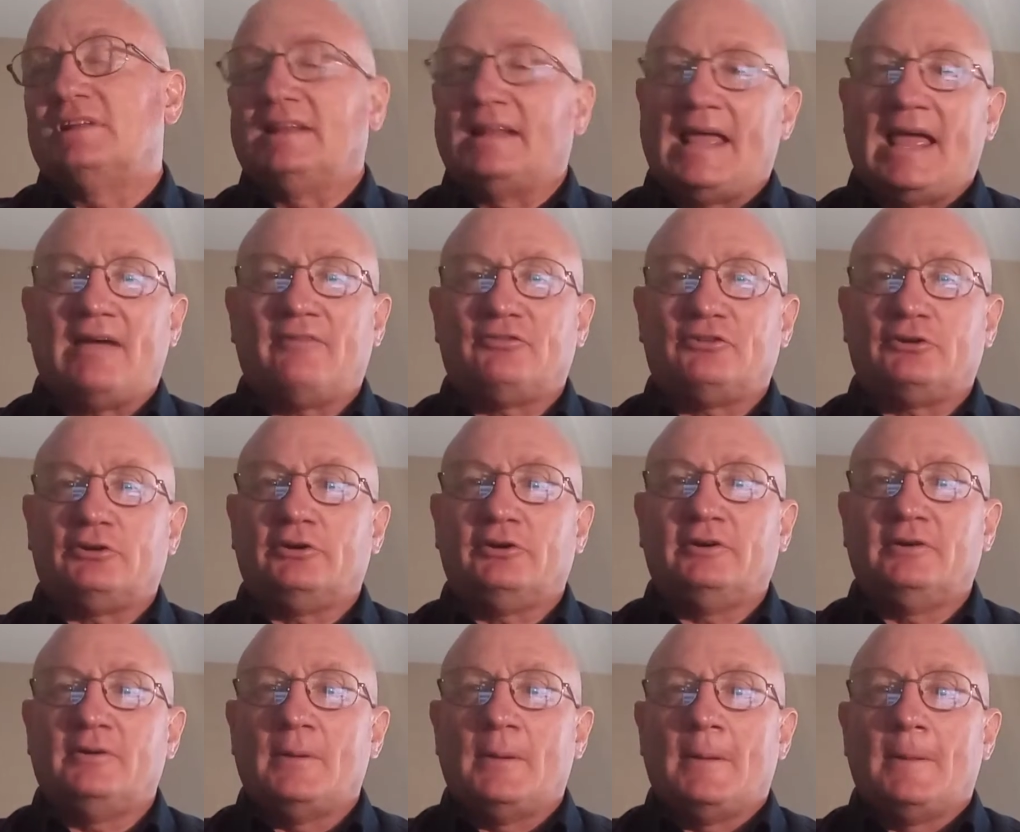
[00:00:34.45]

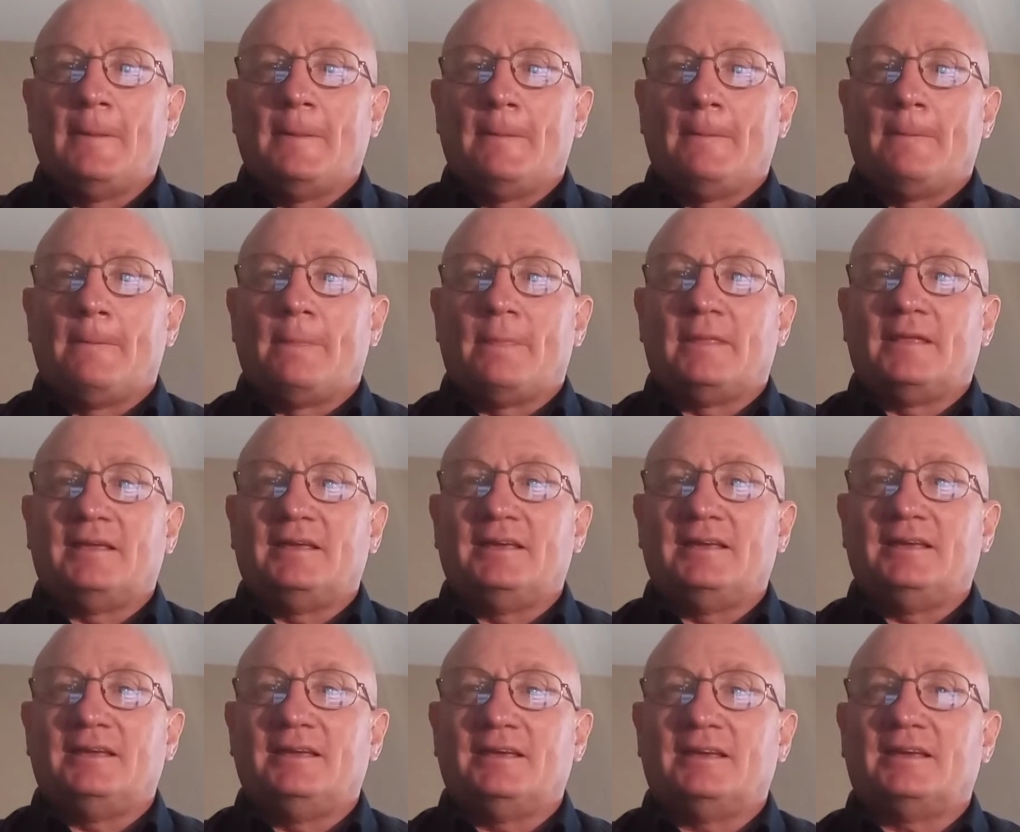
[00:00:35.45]
laughter.
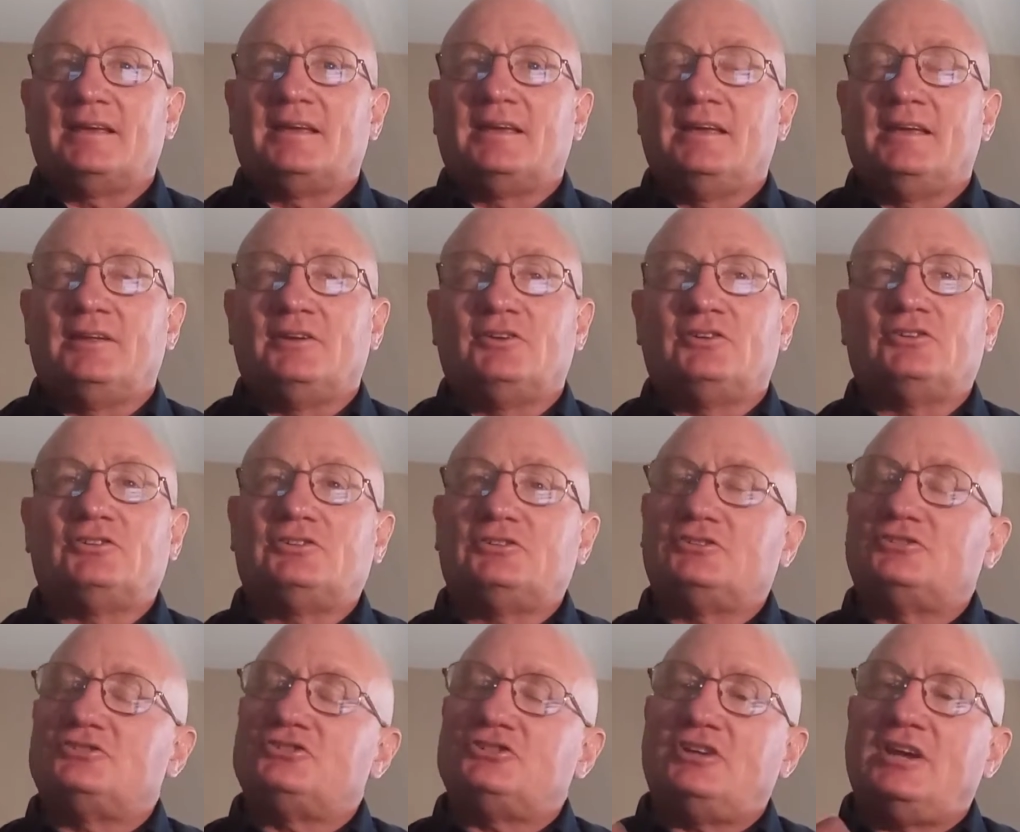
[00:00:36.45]
It it
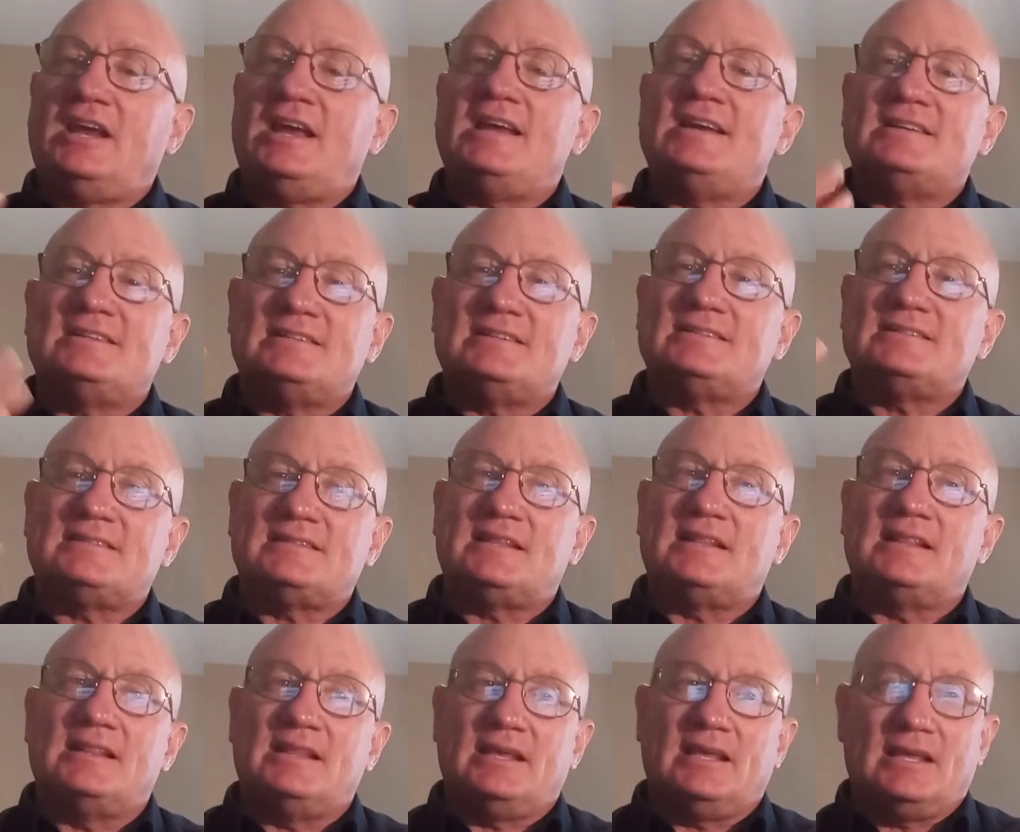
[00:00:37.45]
changes
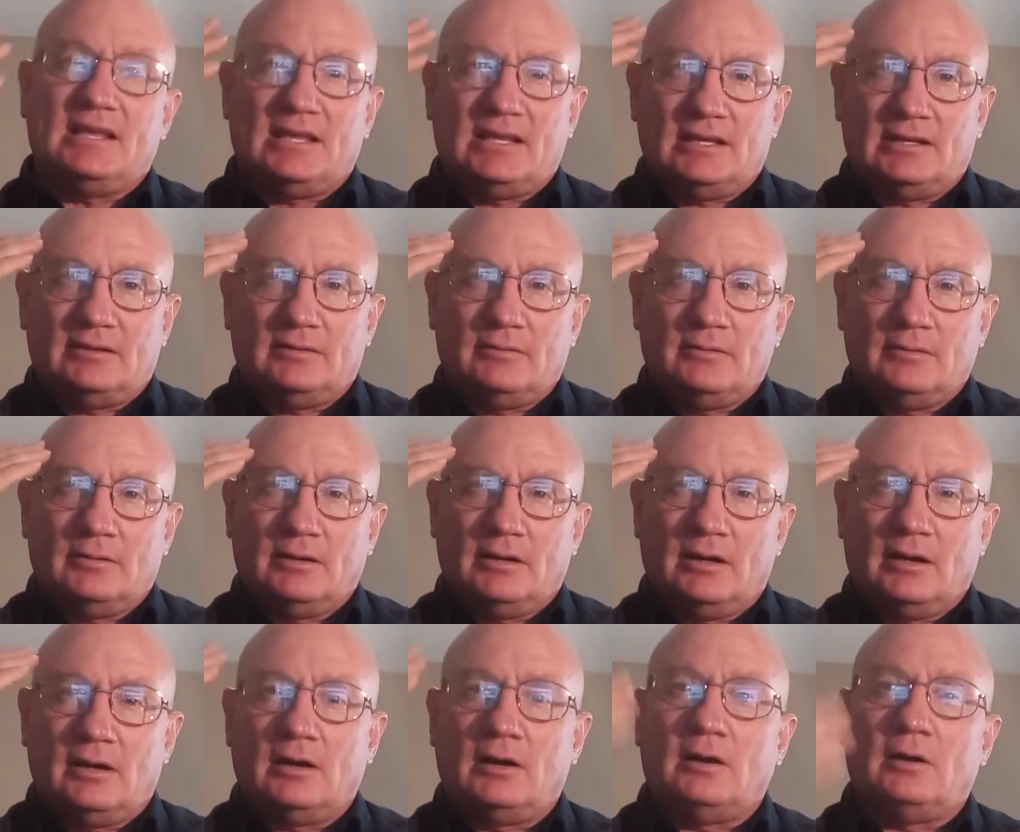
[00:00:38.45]
the
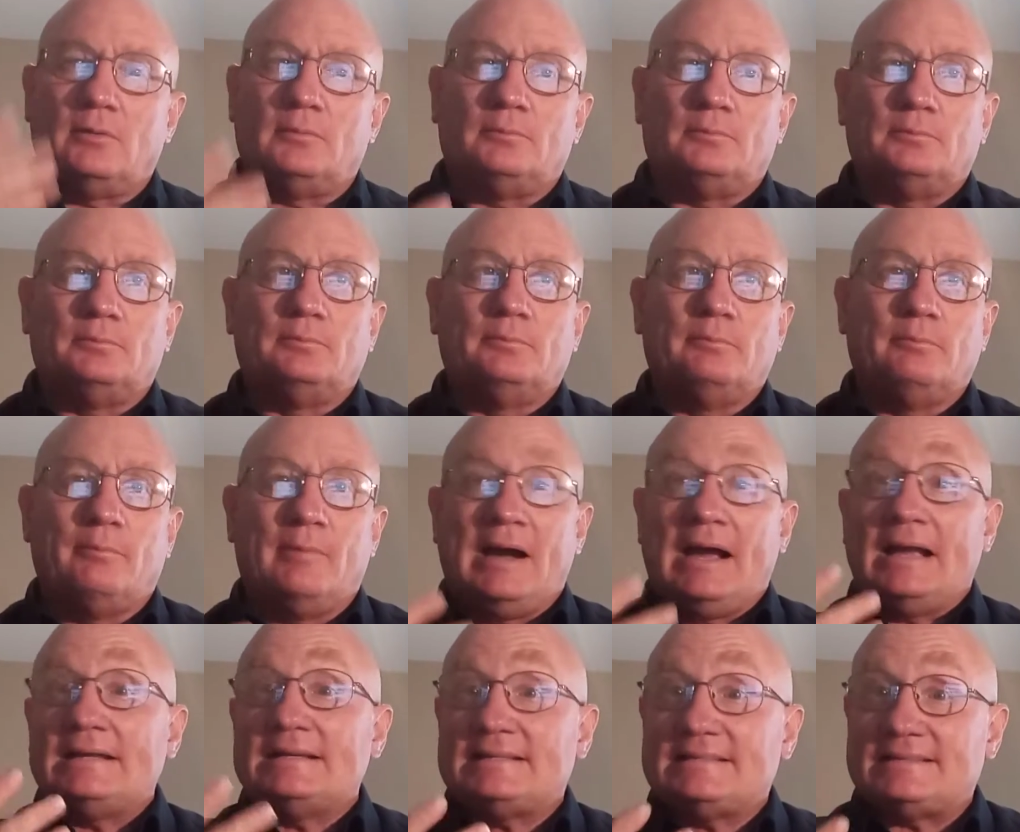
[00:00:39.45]
um,
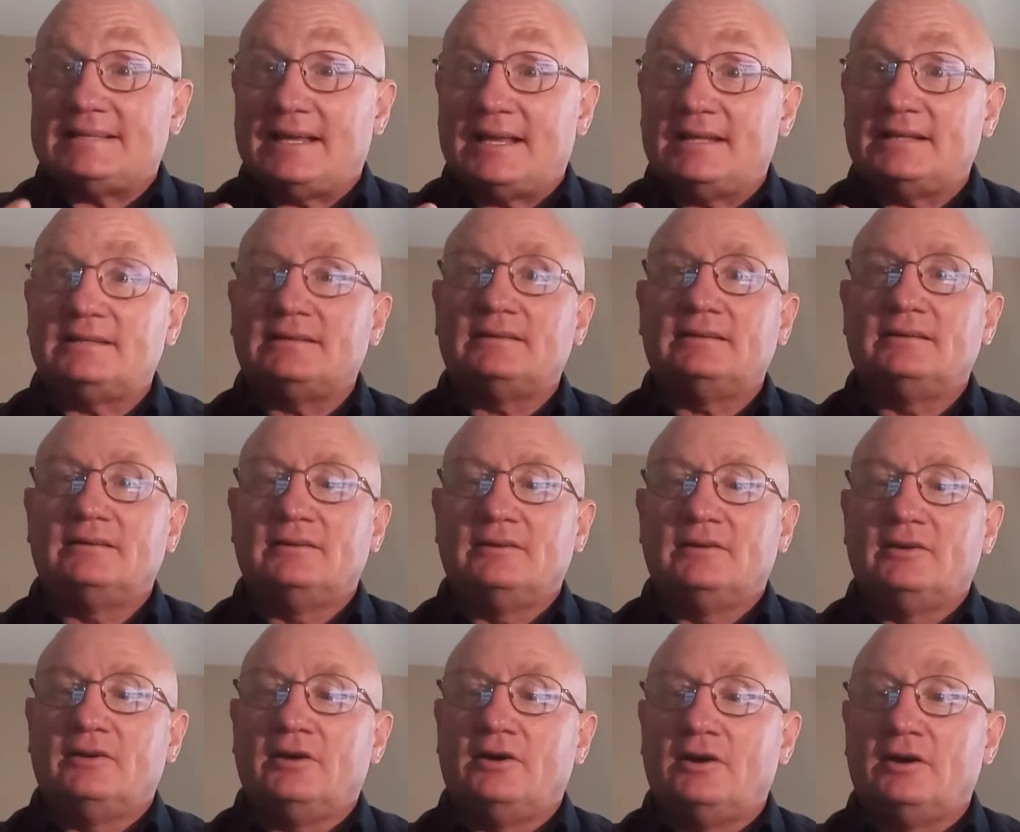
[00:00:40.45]
mindset
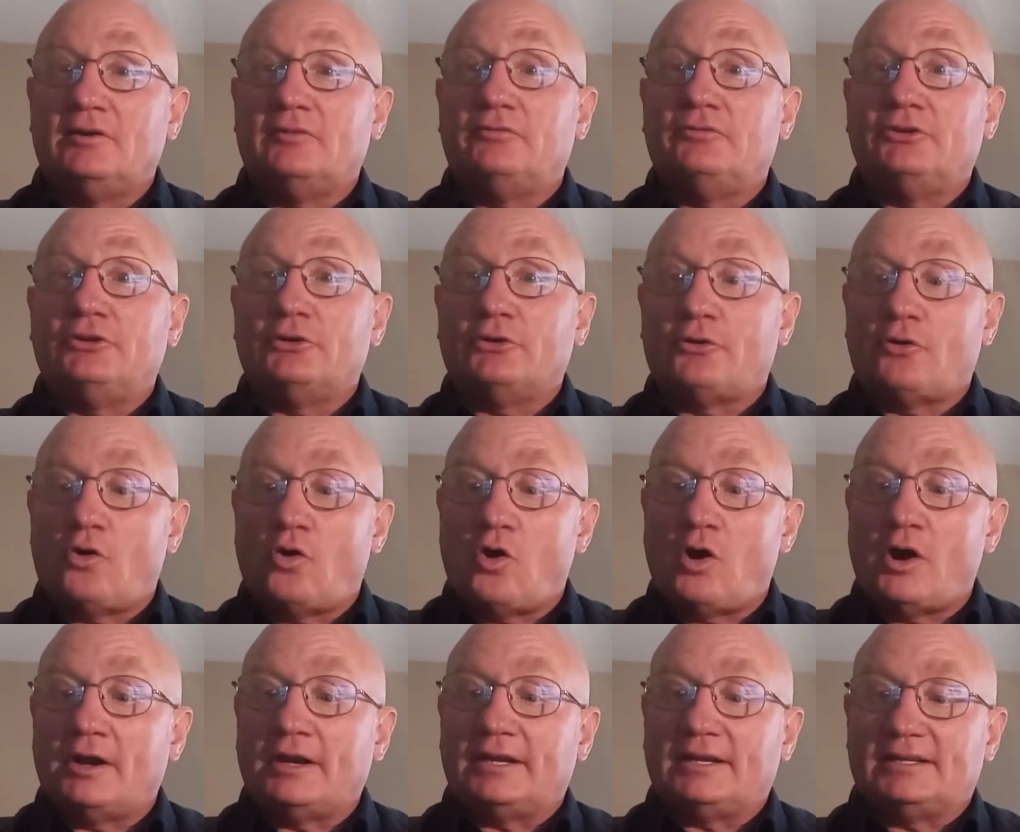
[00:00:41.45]
of your
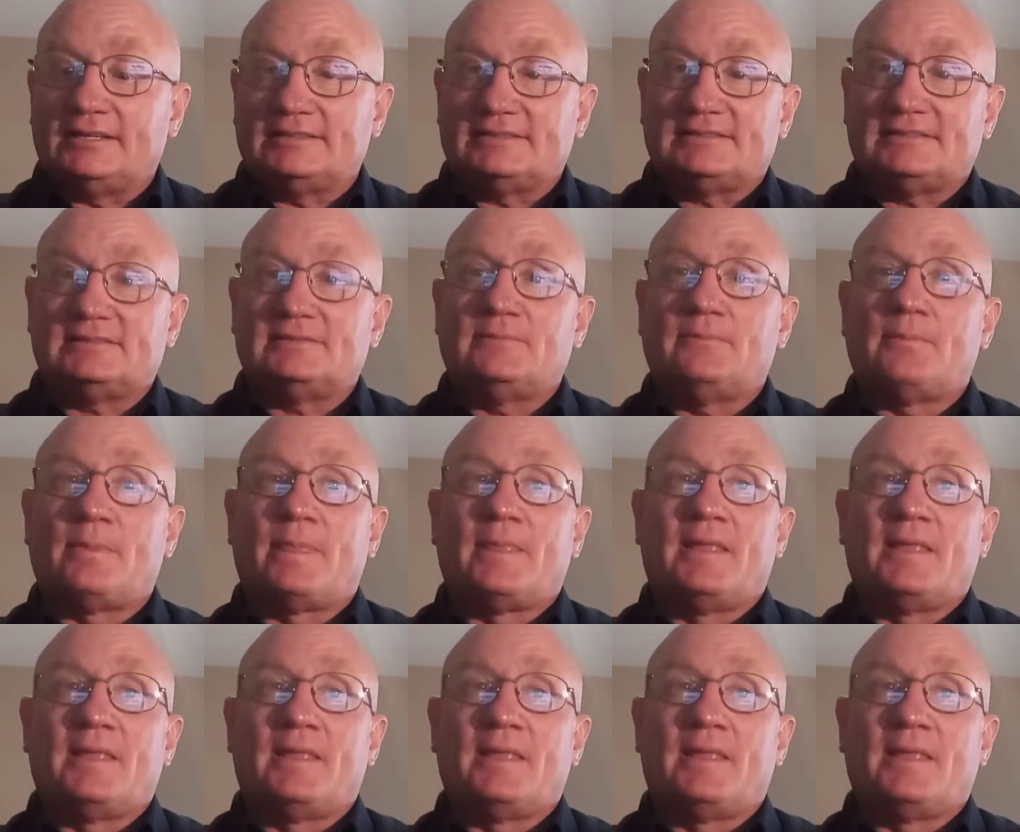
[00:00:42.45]
audience.